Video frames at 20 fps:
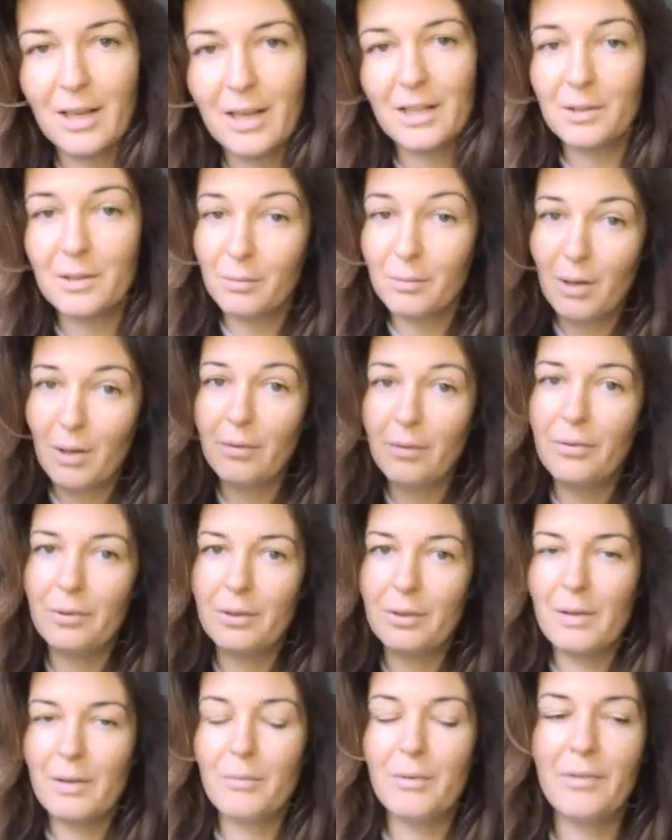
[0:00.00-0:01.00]
So go through
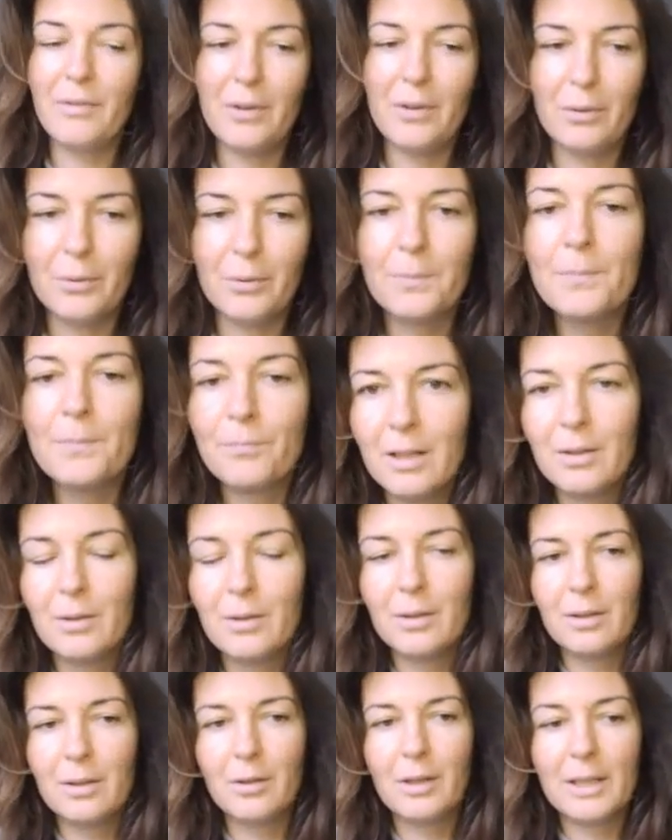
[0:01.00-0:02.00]
the review,
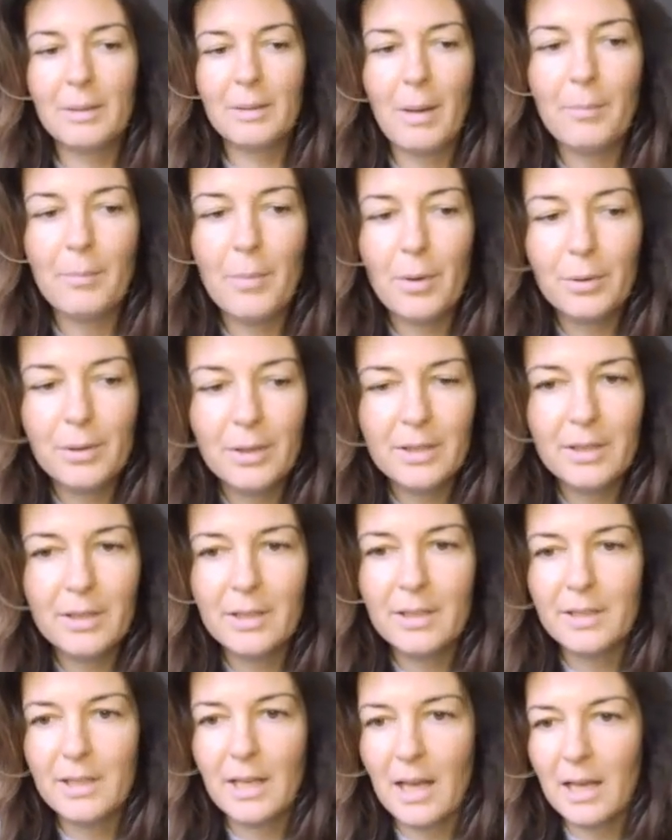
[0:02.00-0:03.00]
look at my
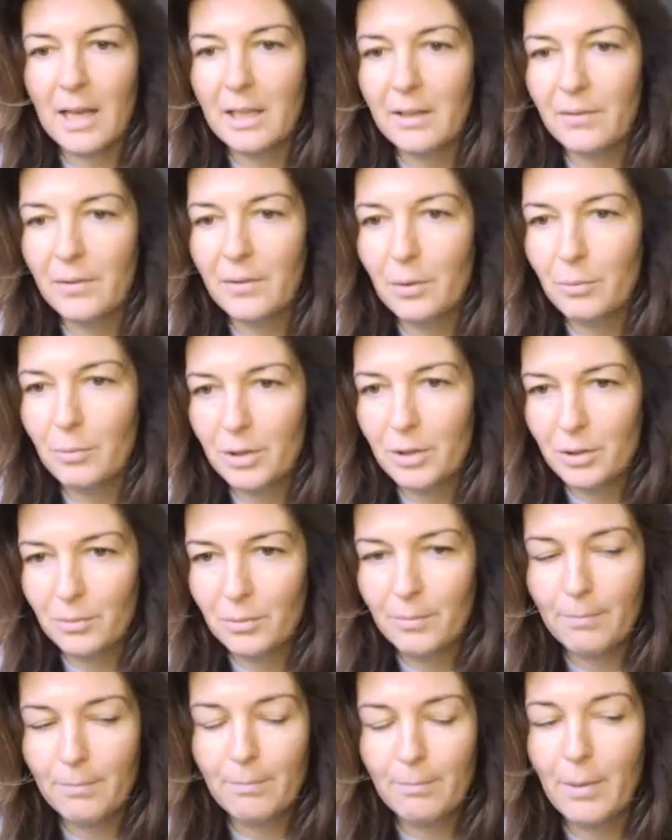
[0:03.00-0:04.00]
bonuses, and if you wish
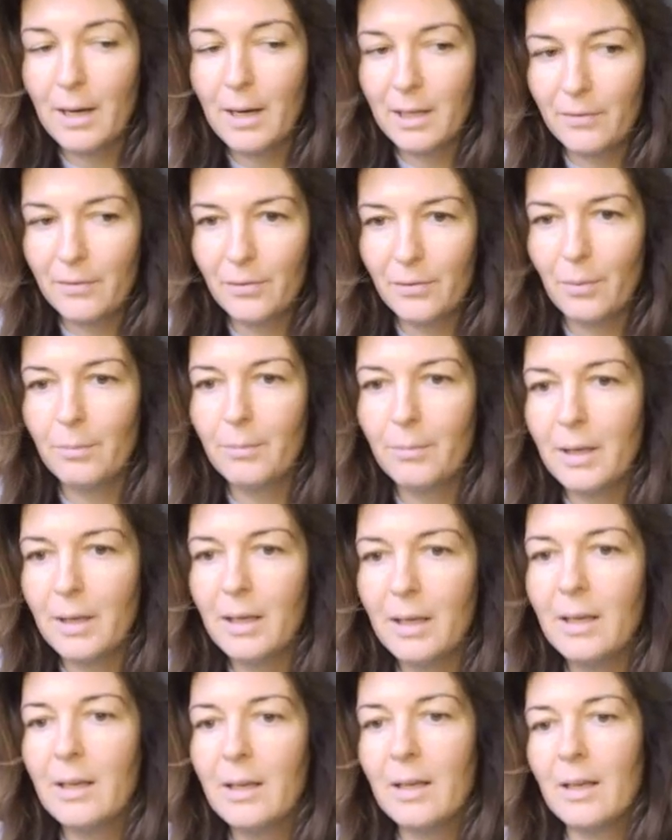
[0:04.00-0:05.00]
to buy it from
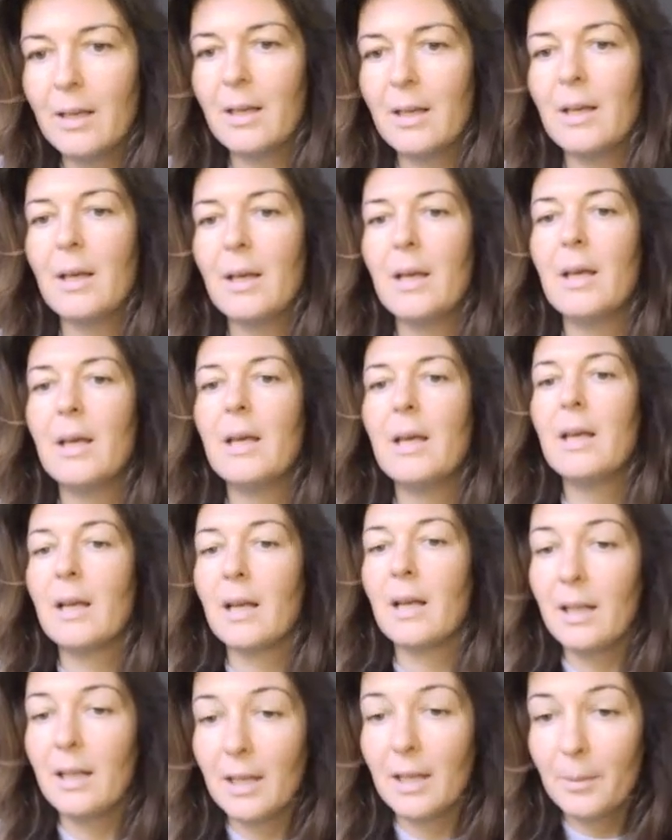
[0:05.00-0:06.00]
me,
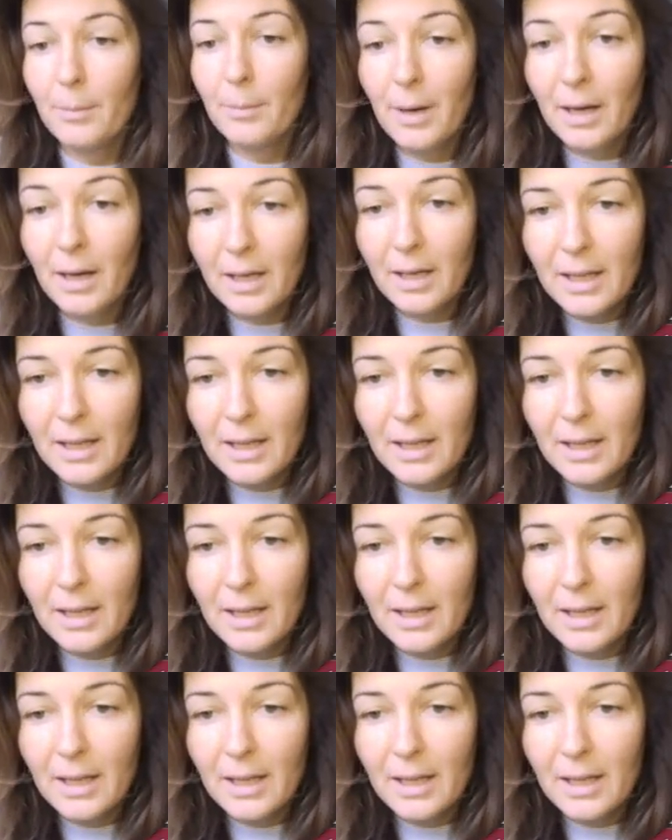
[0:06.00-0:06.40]
click buy